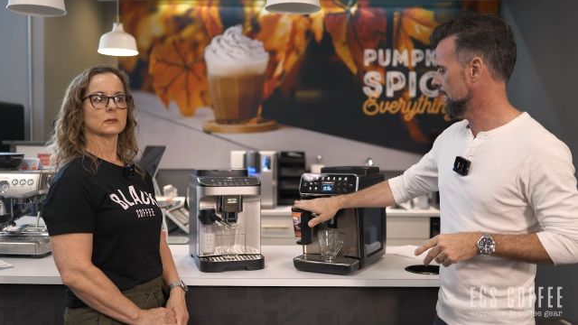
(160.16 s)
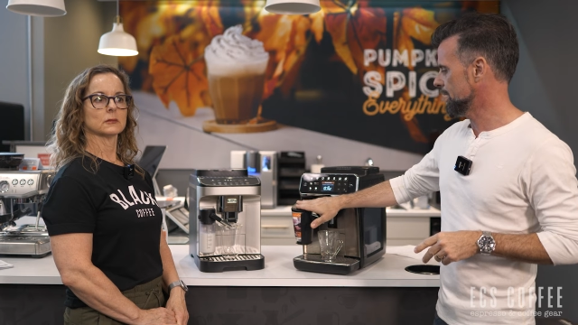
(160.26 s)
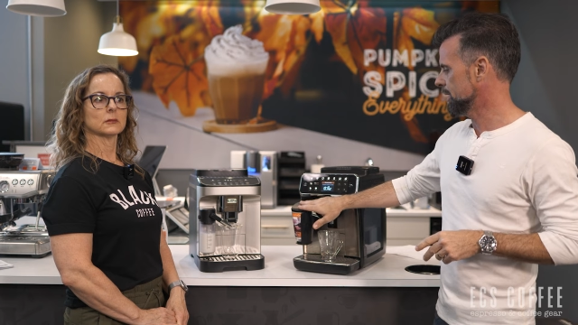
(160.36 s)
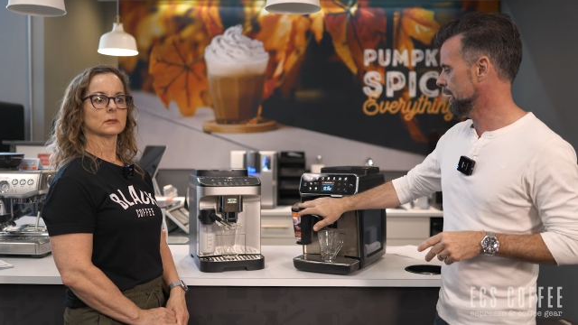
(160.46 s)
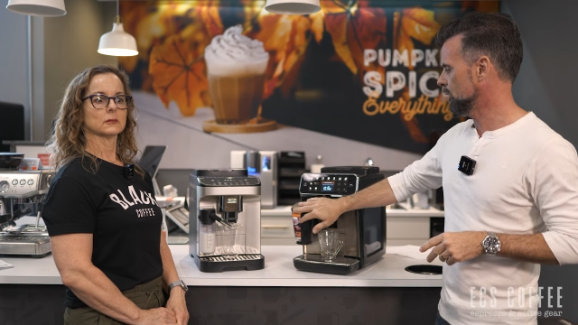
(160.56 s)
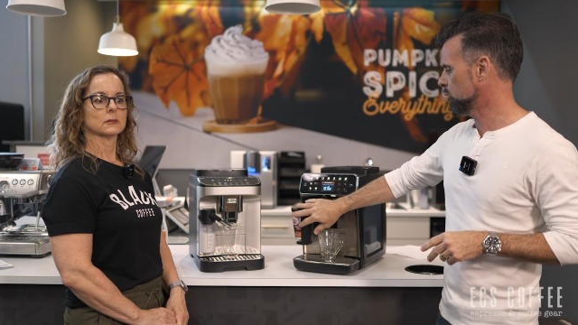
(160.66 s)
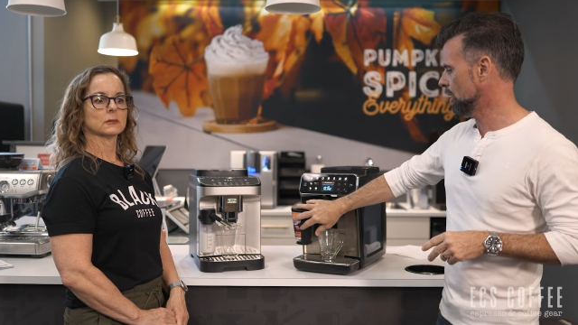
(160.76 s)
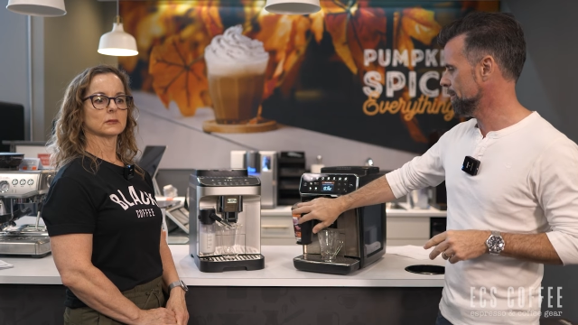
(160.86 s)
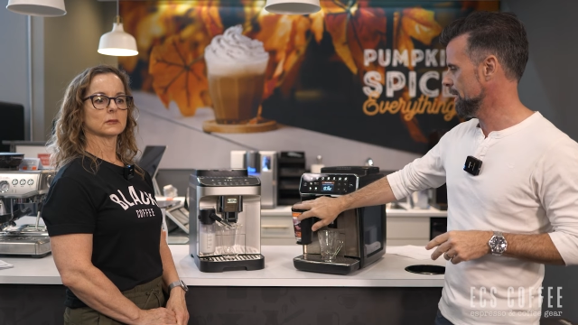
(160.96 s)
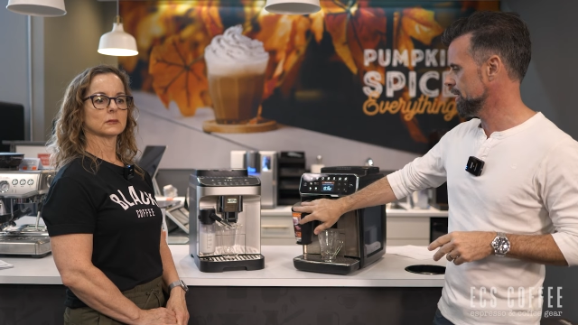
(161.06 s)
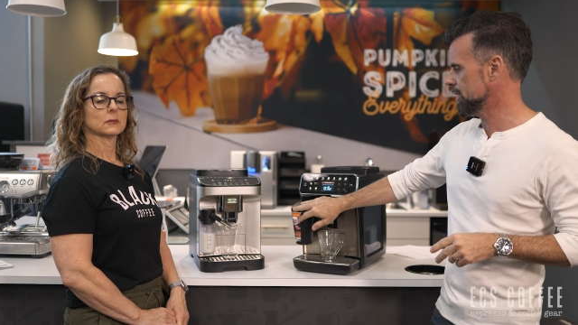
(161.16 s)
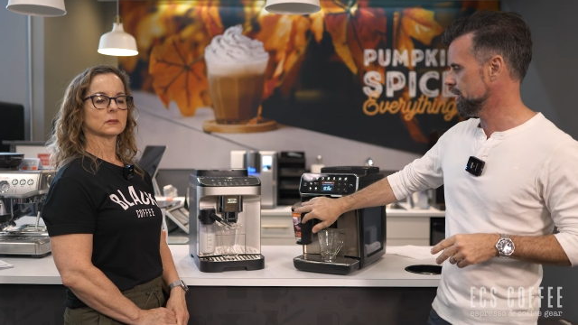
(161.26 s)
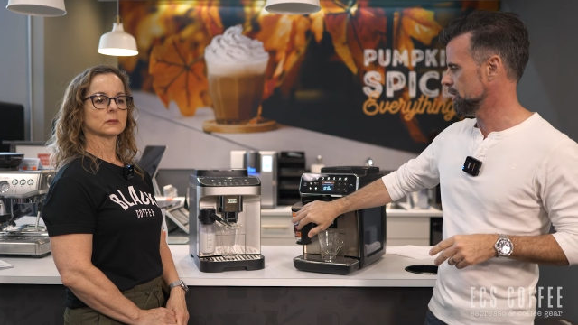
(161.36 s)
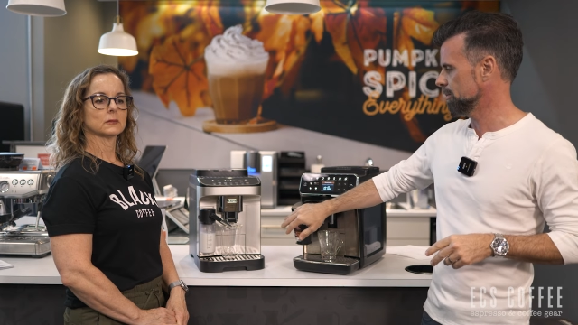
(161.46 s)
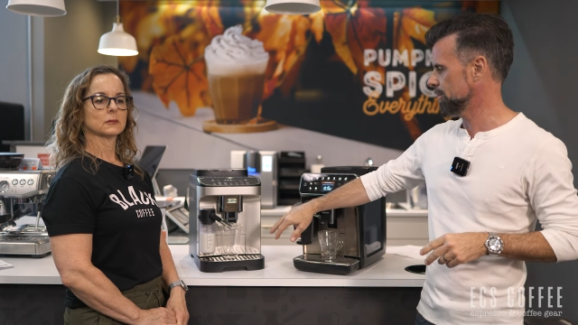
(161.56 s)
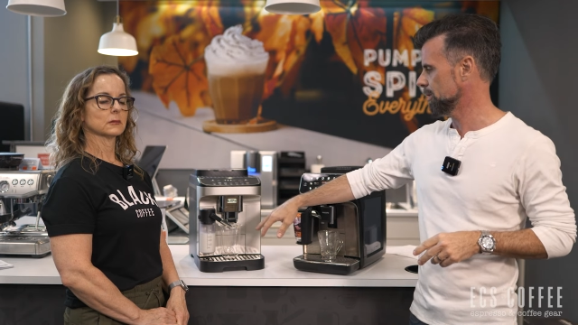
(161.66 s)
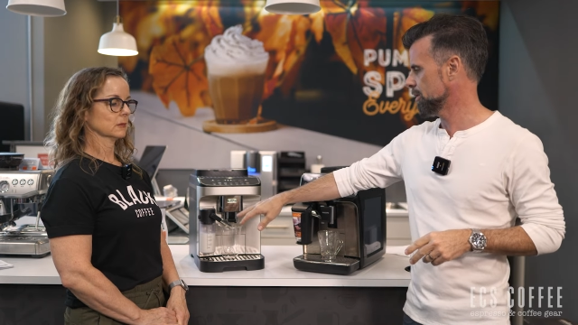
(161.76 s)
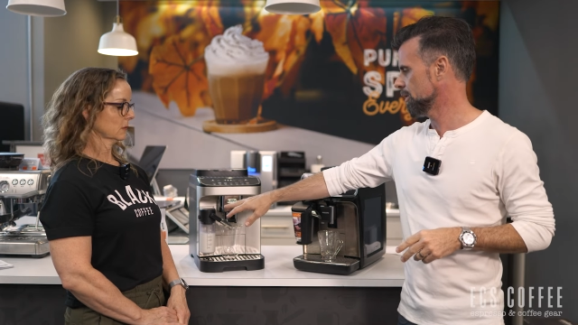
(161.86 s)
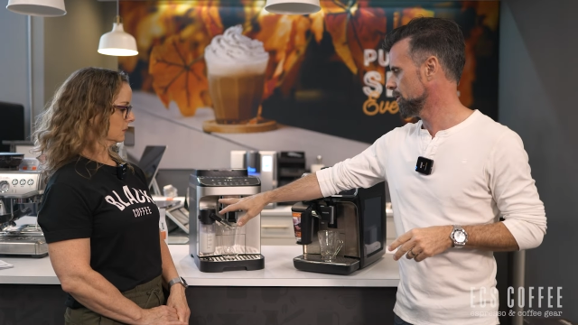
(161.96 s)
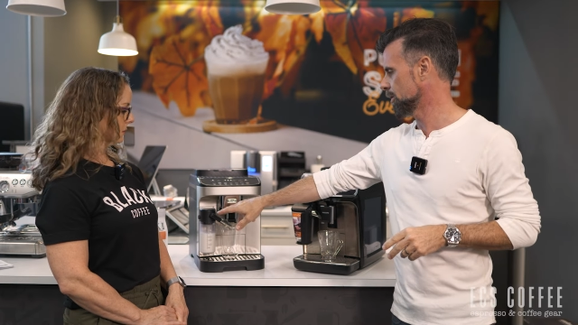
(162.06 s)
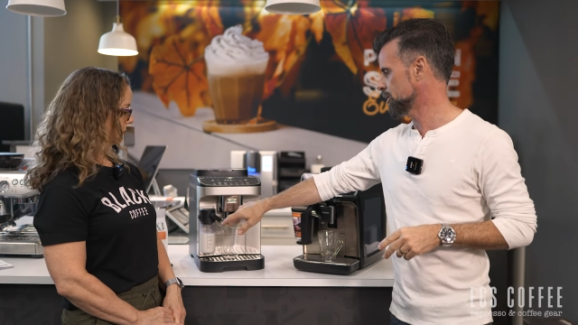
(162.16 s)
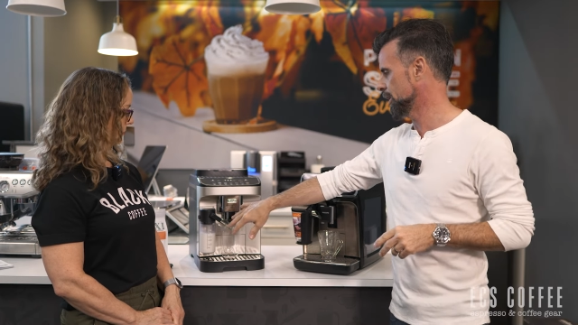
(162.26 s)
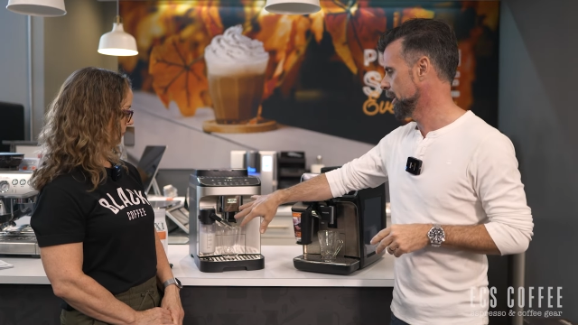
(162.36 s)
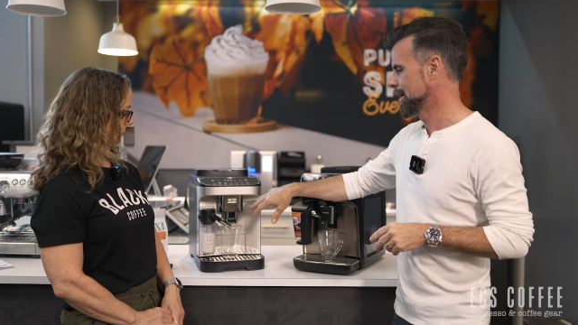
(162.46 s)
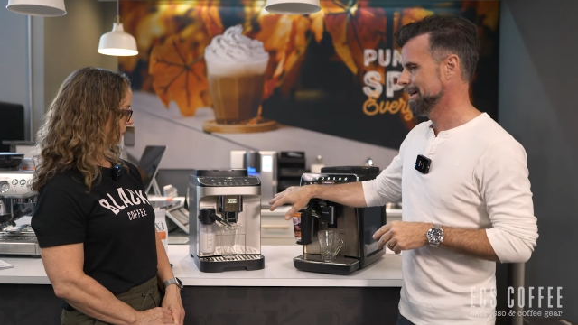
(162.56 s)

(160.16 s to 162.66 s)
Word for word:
Speaker 1: latte crema system, or sorry,